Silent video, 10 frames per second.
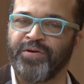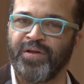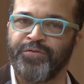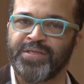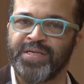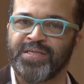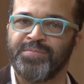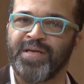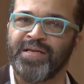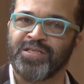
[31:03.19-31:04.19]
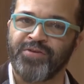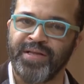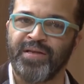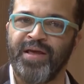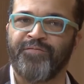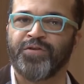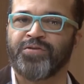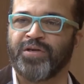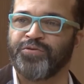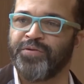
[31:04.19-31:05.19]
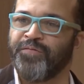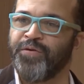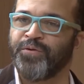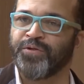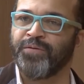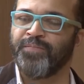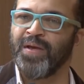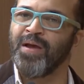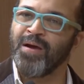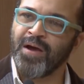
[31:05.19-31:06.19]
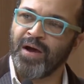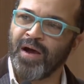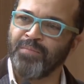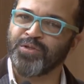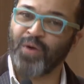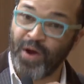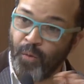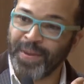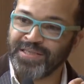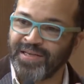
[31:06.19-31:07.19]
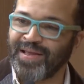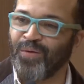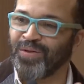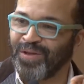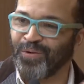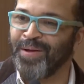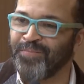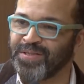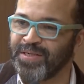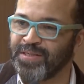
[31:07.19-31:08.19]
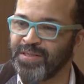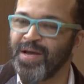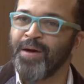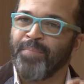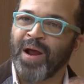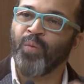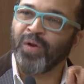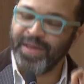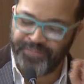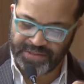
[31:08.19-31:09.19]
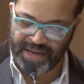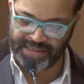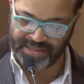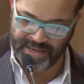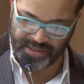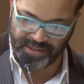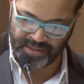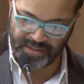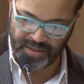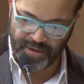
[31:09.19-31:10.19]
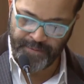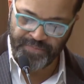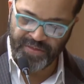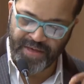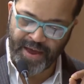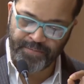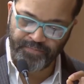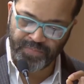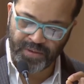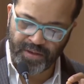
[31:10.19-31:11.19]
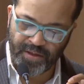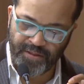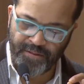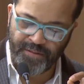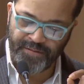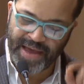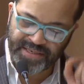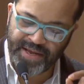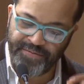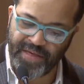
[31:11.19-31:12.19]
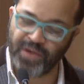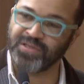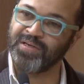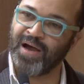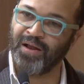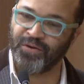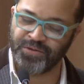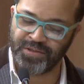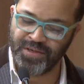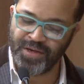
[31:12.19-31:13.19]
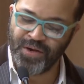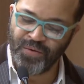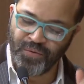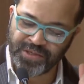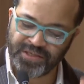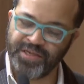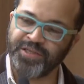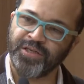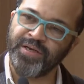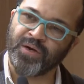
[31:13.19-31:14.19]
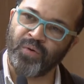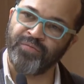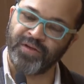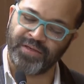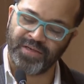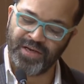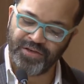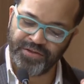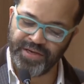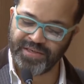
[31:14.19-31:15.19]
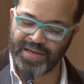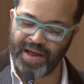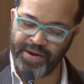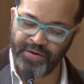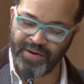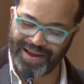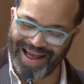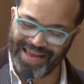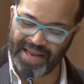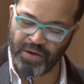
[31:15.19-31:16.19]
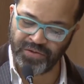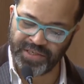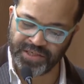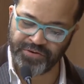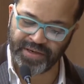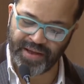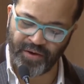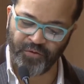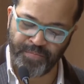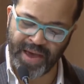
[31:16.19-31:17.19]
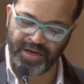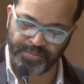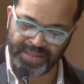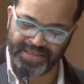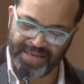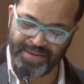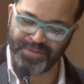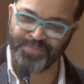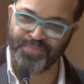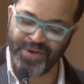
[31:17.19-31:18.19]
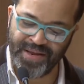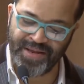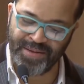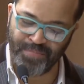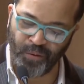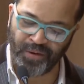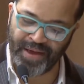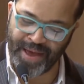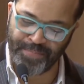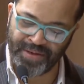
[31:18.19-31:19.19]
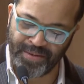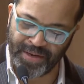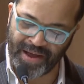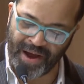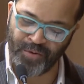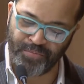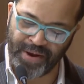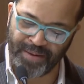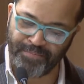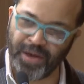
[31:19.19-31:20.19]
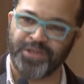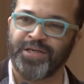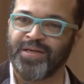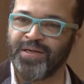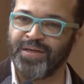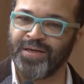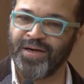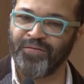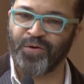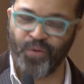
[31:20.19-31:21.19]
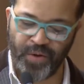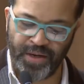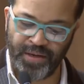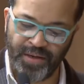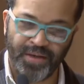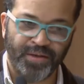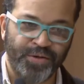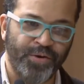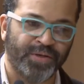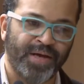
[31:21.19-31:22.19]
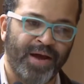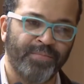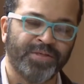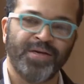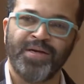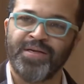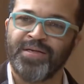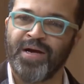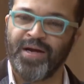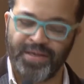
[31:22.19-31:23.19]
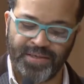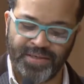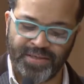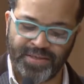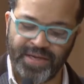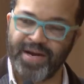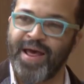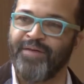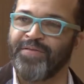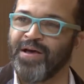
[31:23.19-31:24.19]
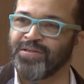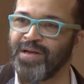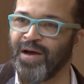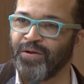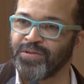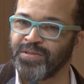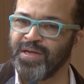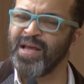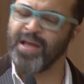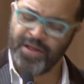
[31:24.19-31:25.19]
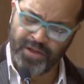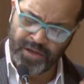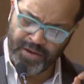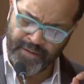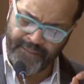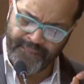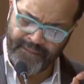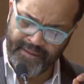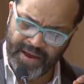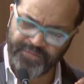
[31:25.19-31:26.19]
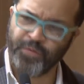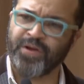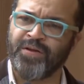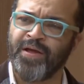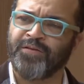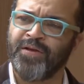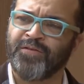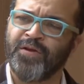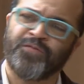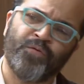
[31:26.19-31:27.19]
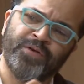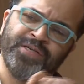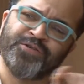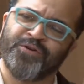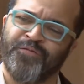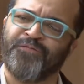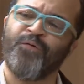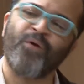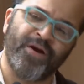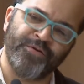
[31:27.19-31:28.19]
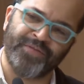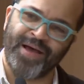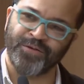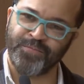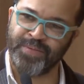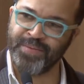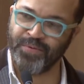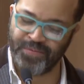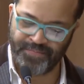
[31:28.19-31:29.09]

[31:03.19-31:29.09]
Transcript: delivery systems and strengthen infrastructure in the future. So I hope I said that with little emphasis, but I will emphasize this, that $10,000 was essentially equivalent to the entire Kailaun District Health Management Team's pre-Ebola epidemic outbreak budget of, according to the New York Times, $10,500. That's for a district of 400,000 people.